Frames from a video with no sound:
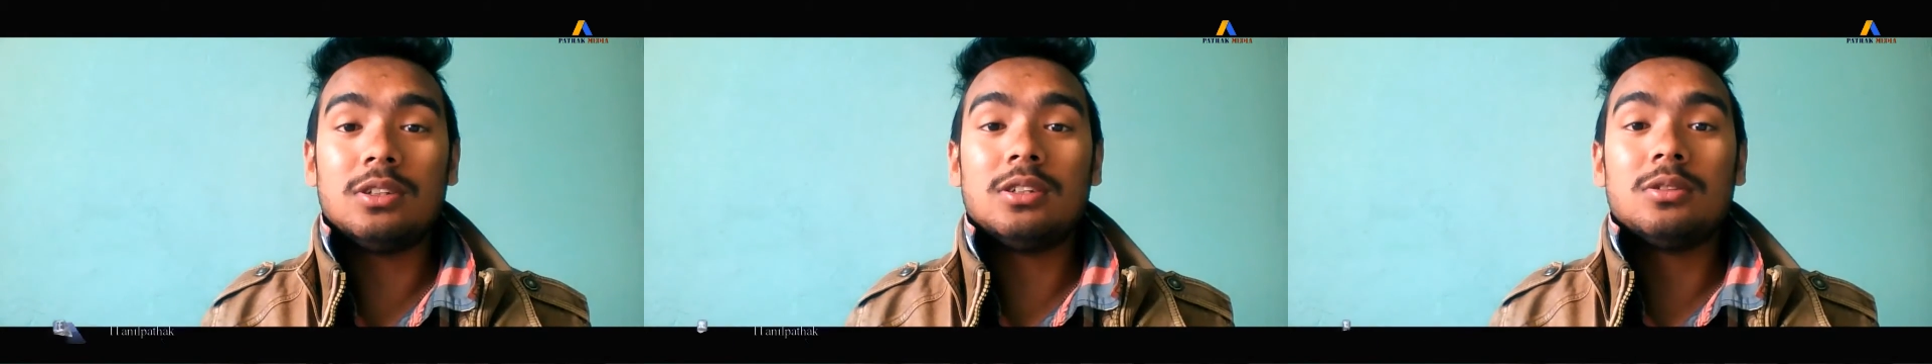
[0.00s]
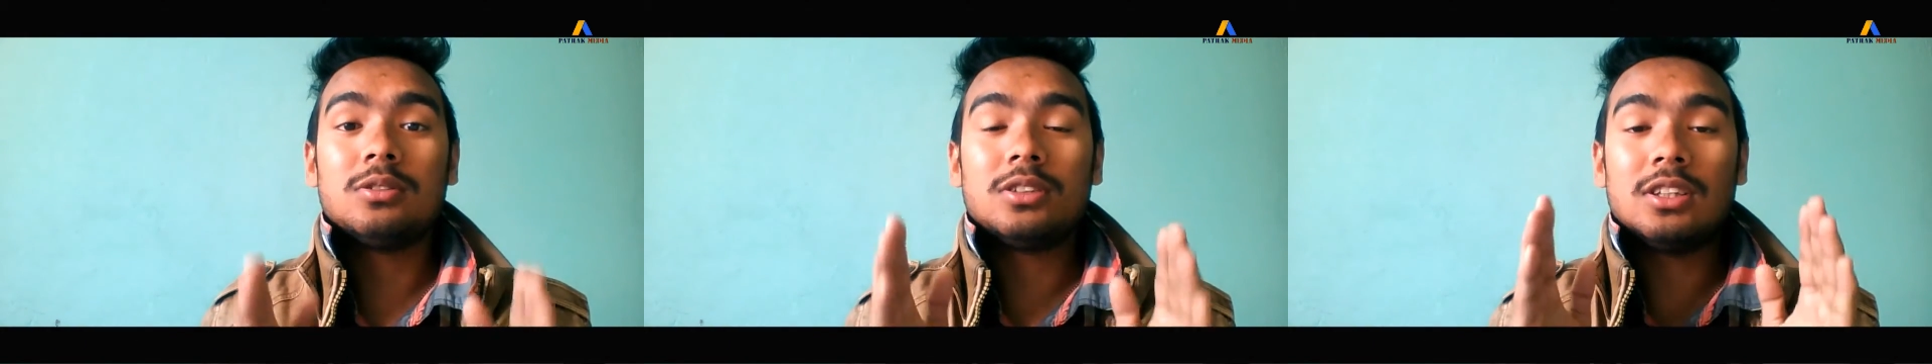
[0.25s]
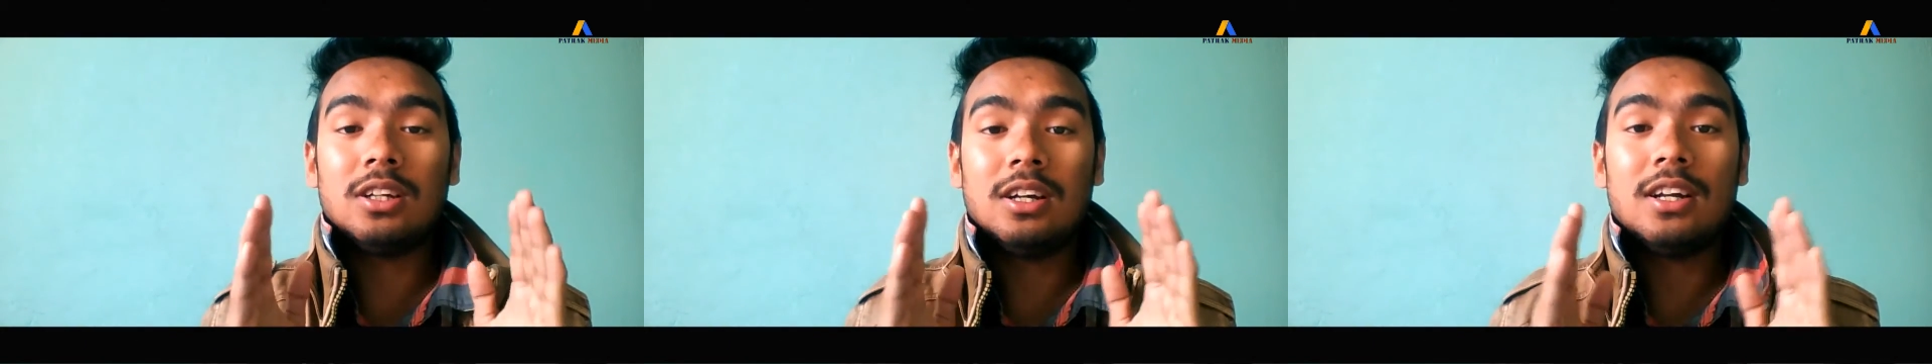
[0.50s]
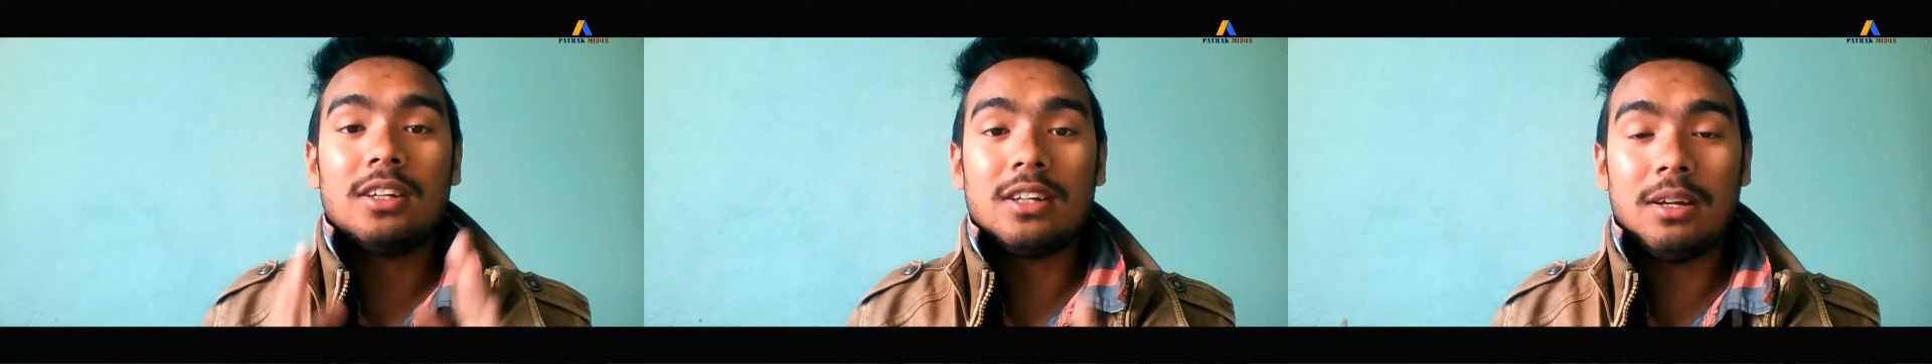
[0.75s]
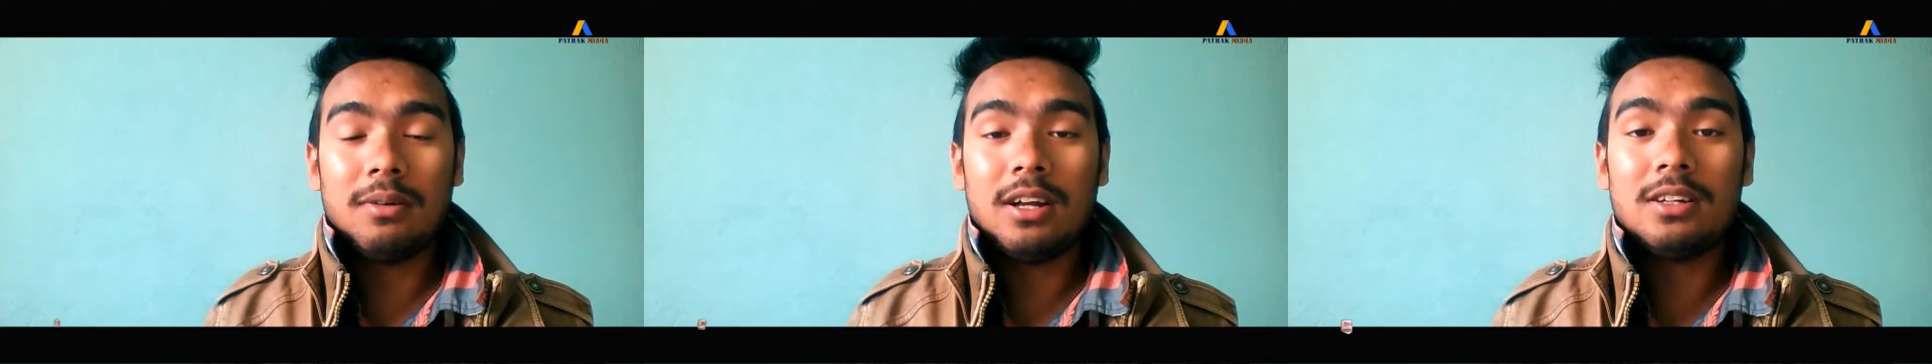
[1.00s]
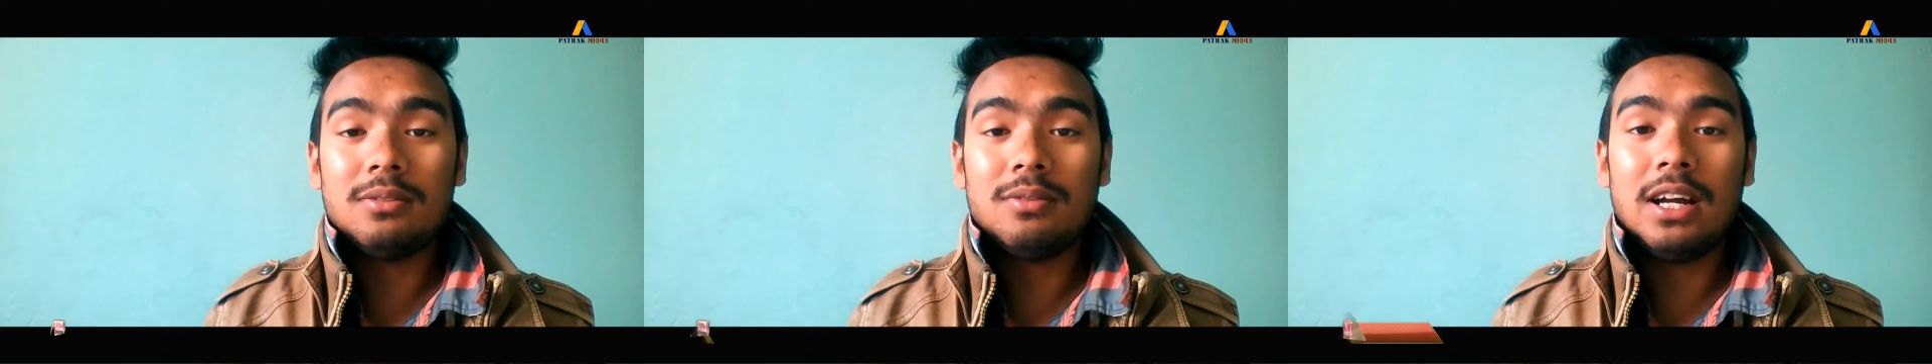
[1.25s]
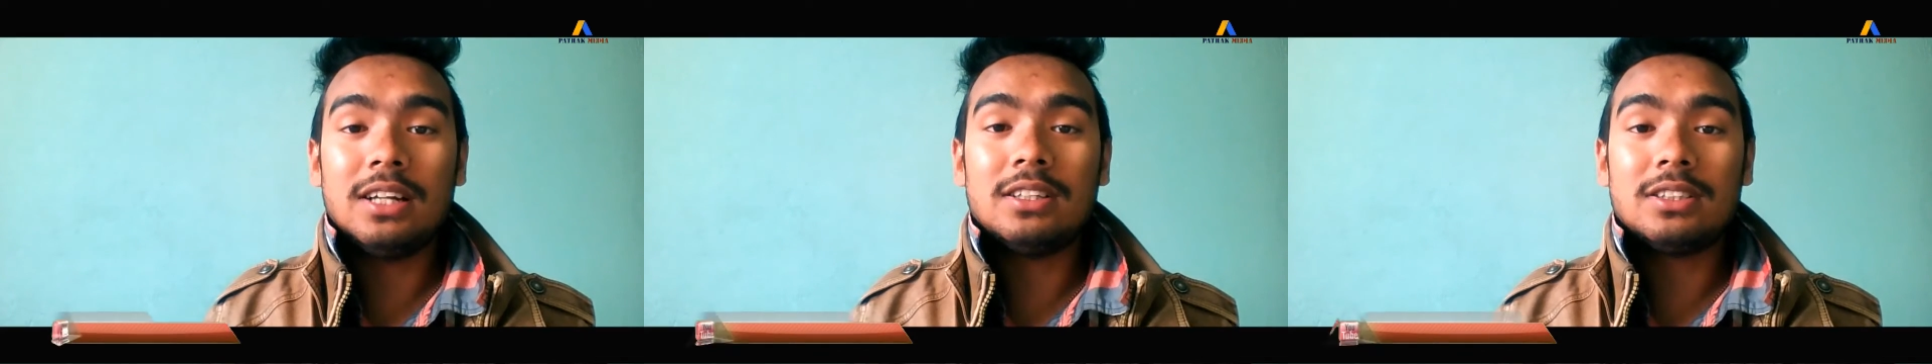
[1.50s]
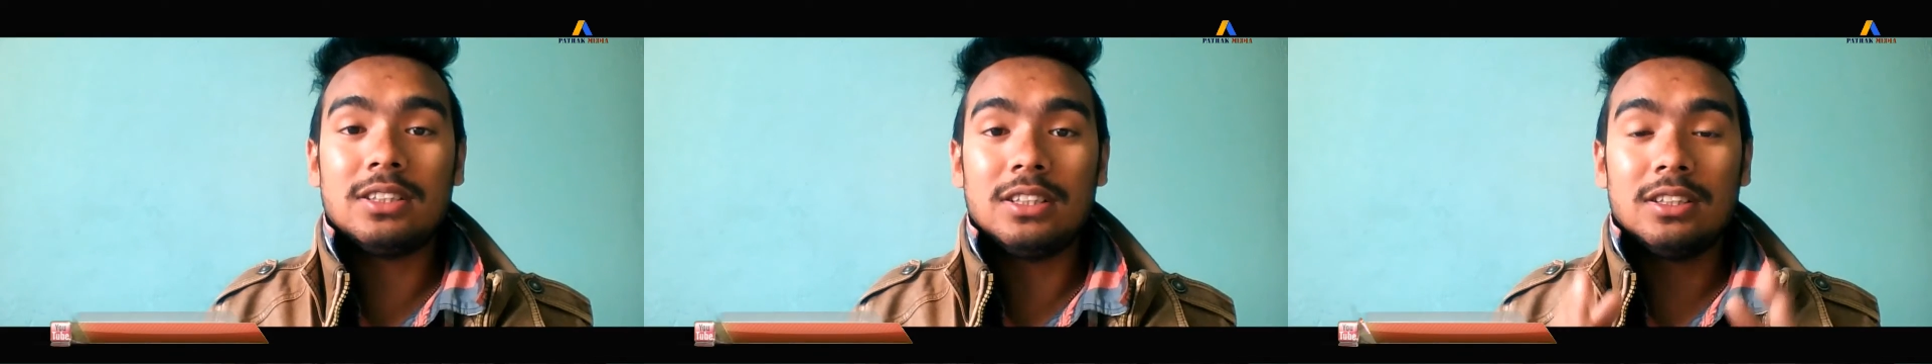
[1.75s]
use the
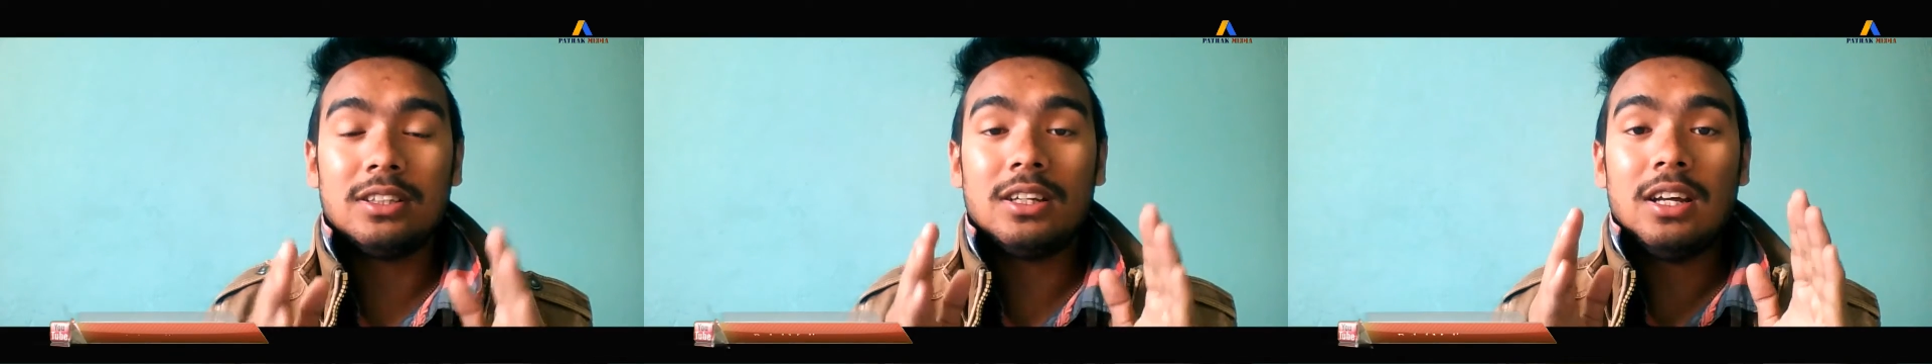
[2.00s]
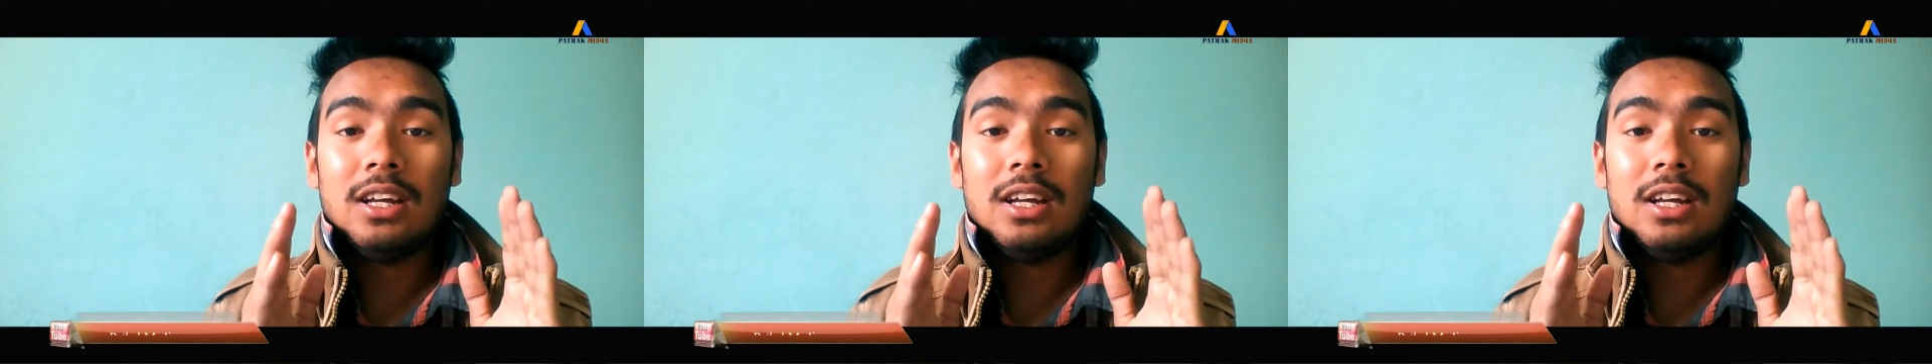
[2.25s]
antivirus in